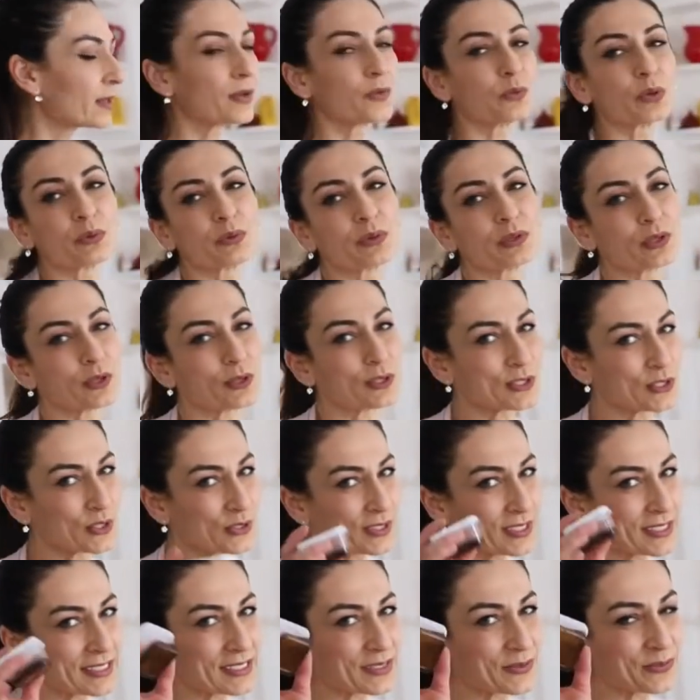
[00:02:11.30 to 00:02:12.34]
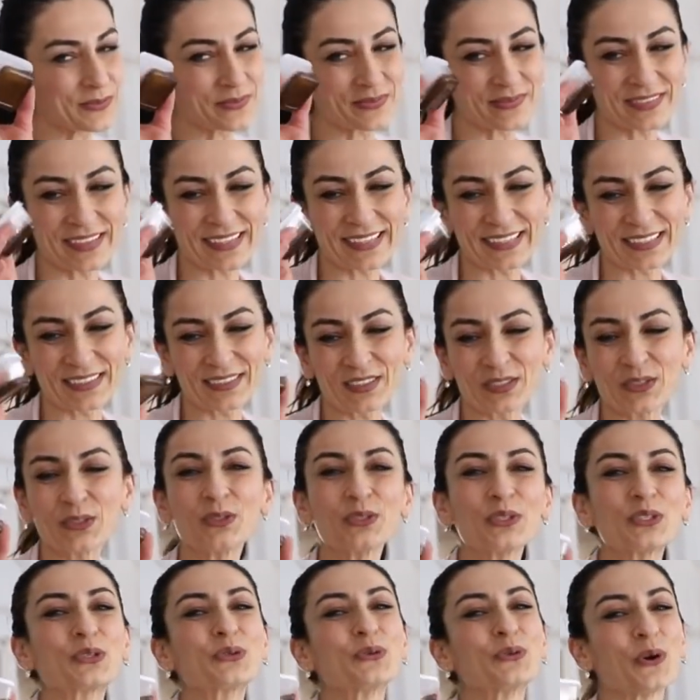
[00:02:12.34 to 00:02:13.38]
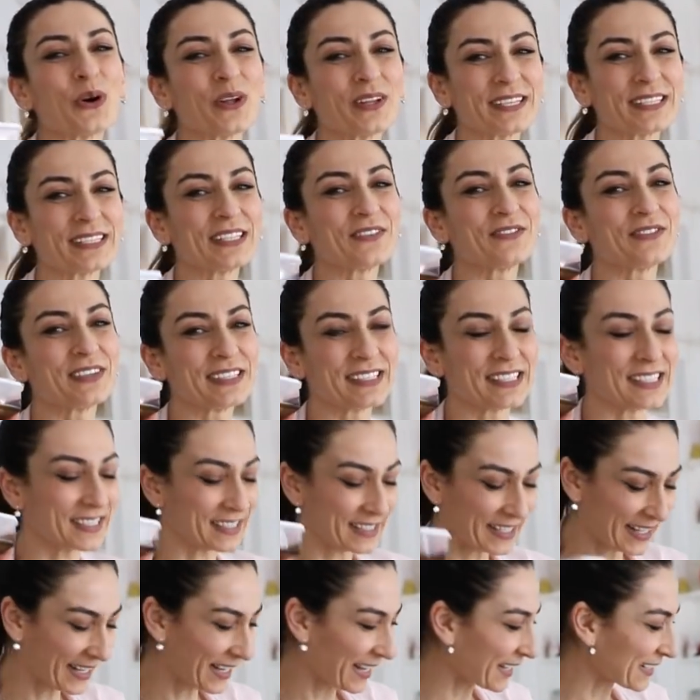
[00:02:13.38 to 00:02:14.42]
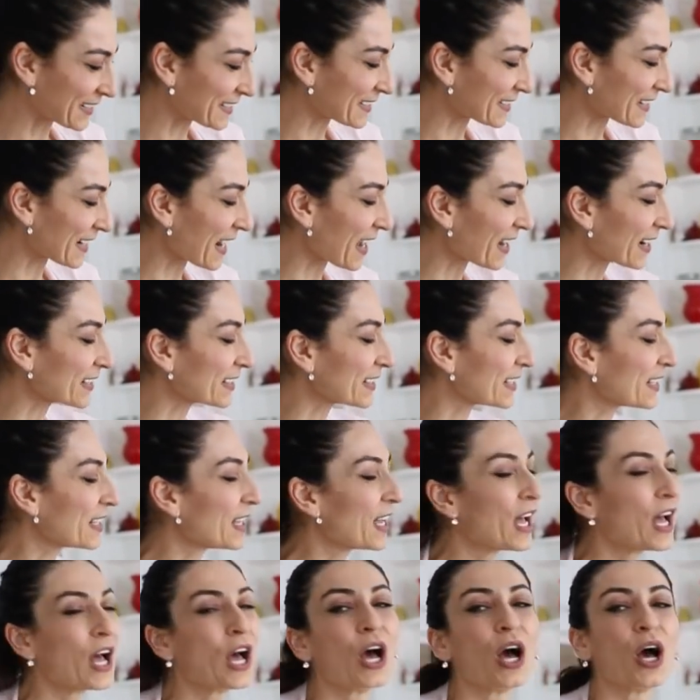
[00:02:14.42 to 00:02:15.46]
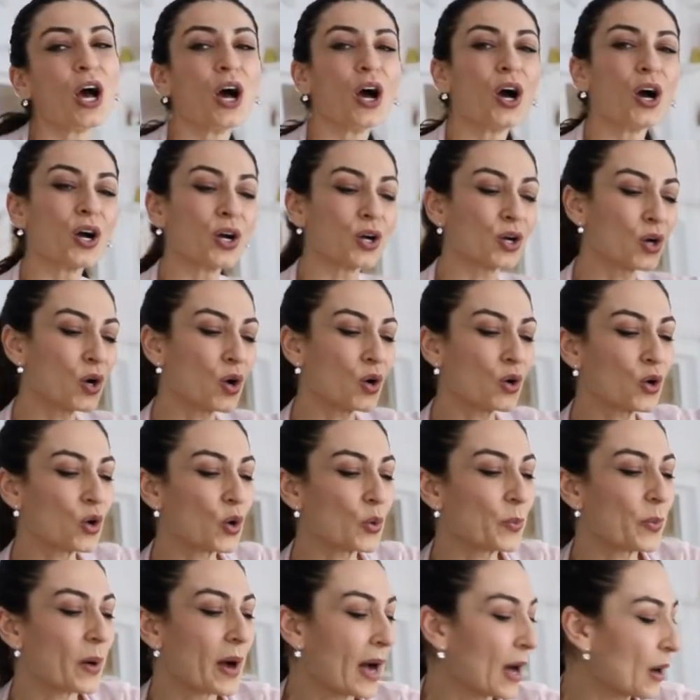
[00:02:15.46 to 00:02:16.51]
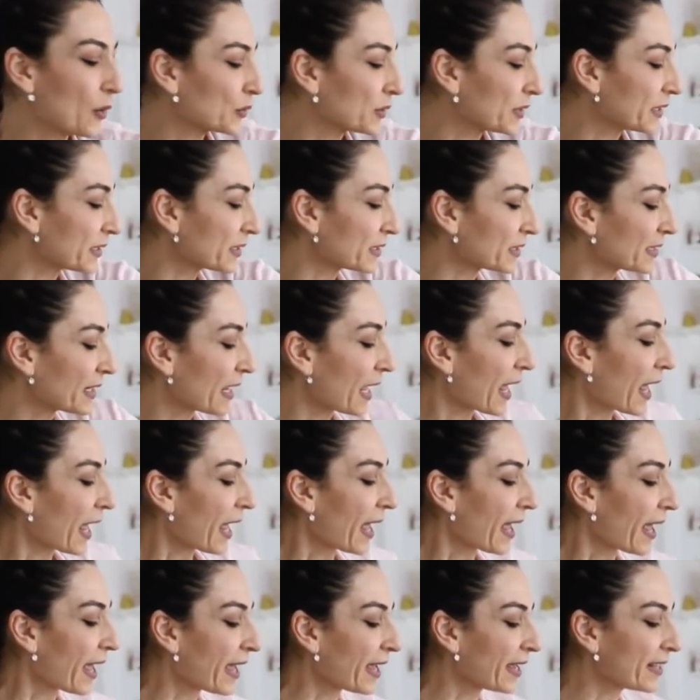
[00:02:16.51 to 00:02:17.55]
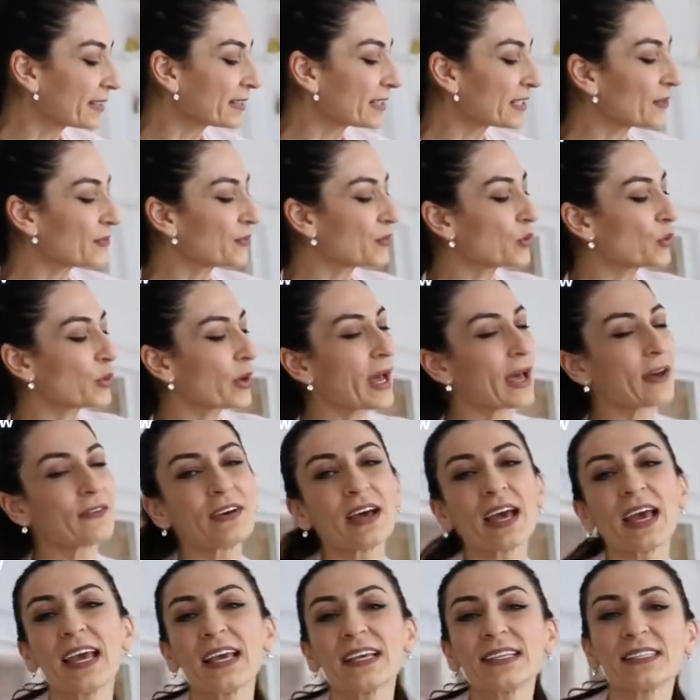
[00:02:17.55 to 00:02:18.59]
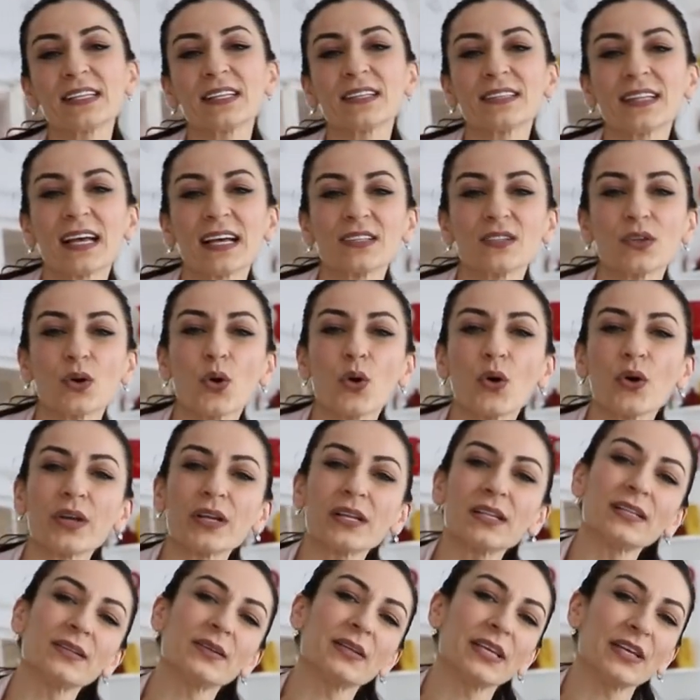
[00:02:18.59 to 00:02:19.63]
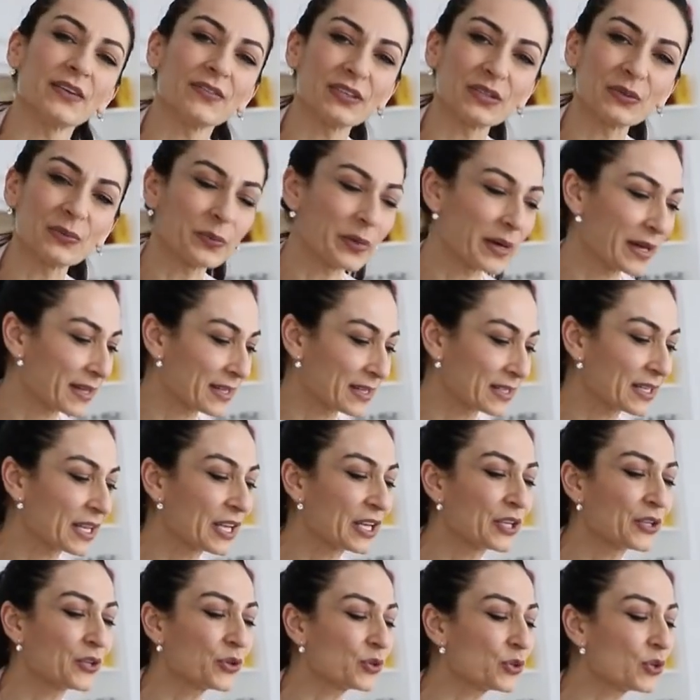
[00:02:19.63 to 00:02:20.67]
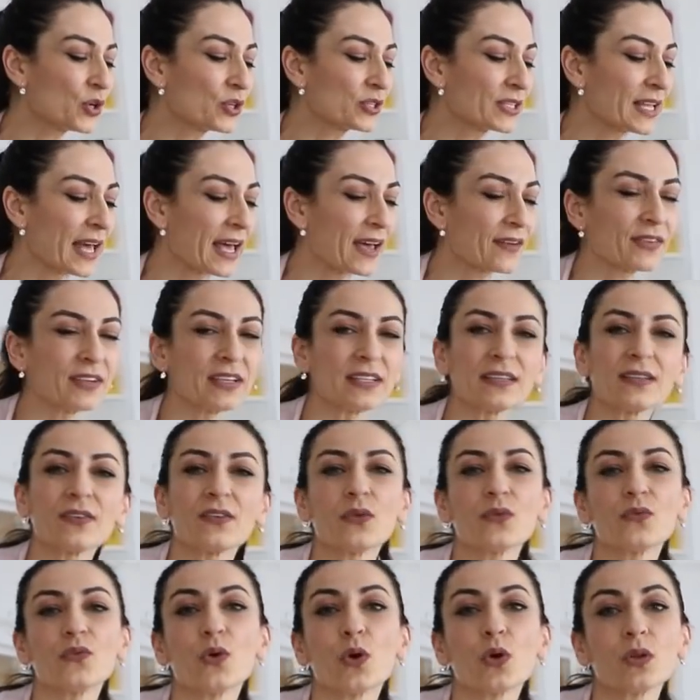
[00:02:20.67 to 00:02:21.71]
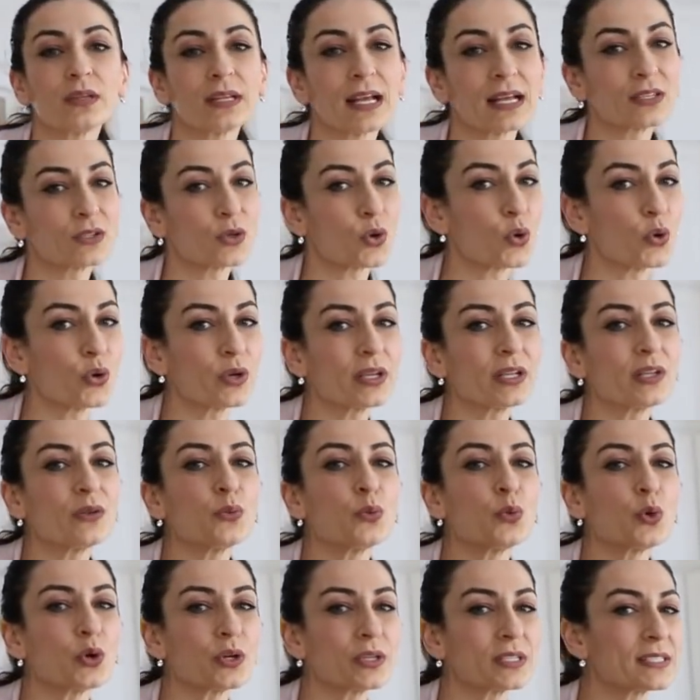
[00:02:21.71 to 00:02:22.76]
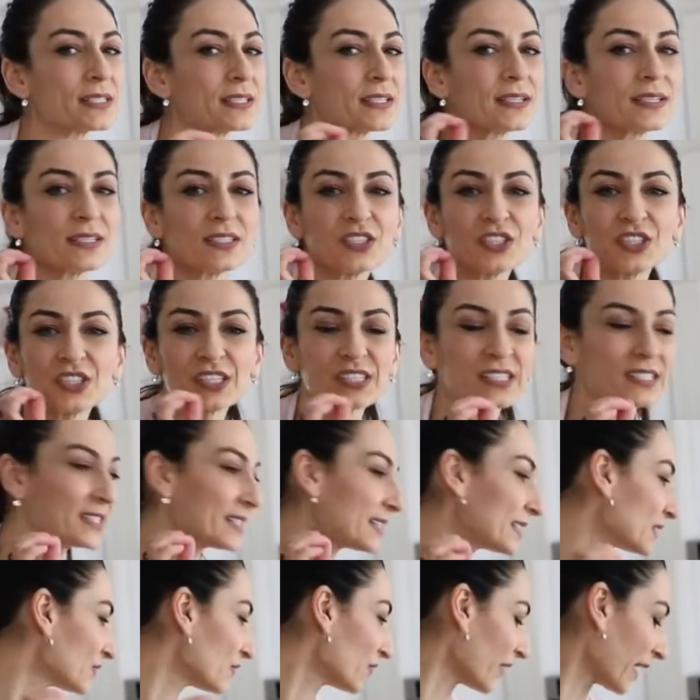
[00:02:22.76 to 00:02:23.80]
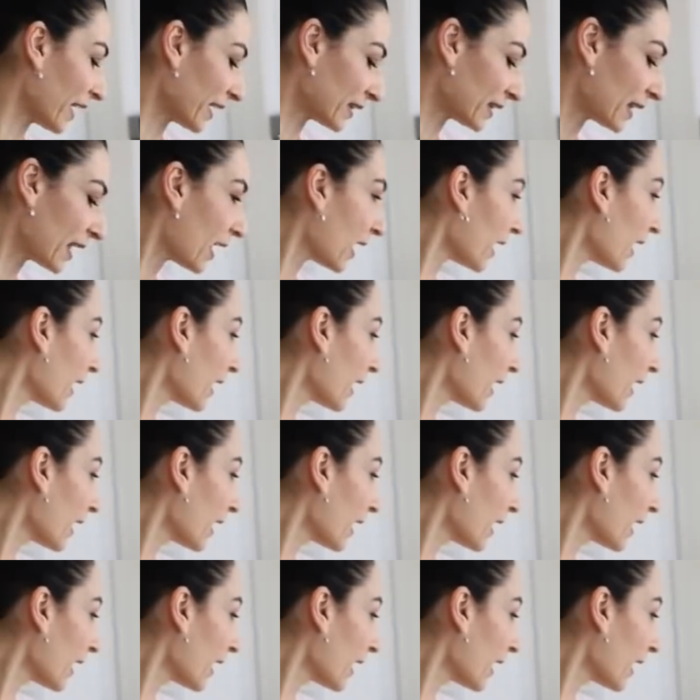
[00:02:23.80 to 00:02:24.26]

We will also need some good quality vanilla extract, cocoa powder, and if you have hazelnut oil, even better. You don't have it, walnut oil works just as fine.